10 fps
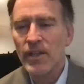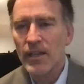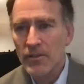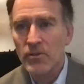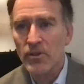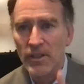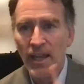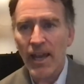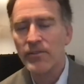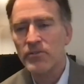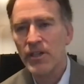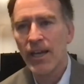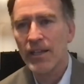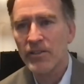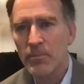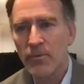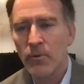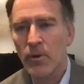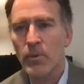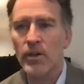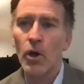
It is your last chance before we're